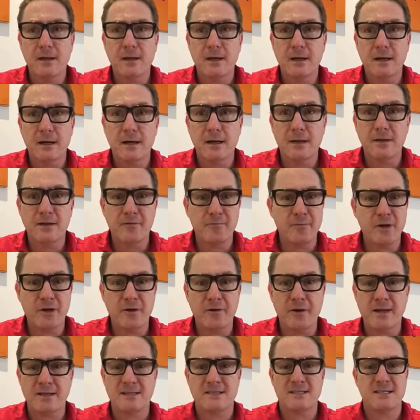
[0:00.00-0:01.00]
They've been
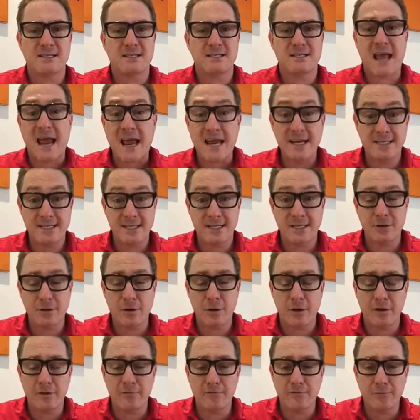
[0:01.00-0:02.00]
around since
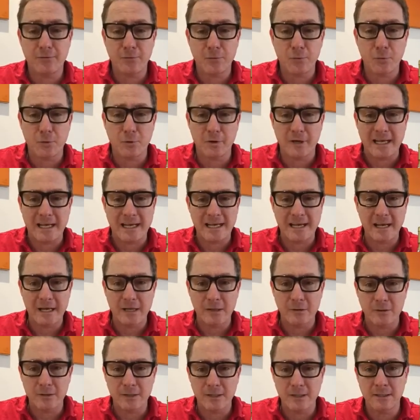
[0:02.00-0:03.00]
1894 in
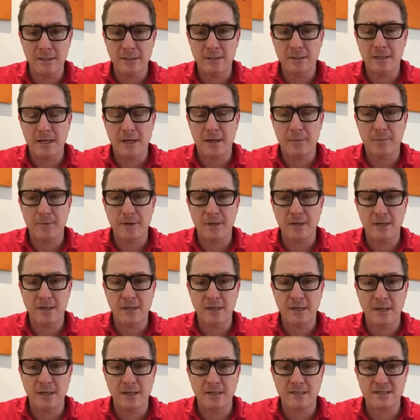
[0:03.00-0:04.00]
Elgin, up in
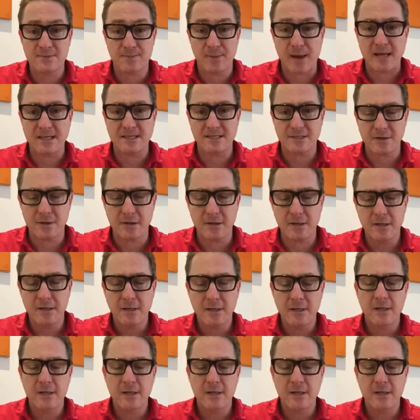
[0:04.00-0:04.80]
Speyside.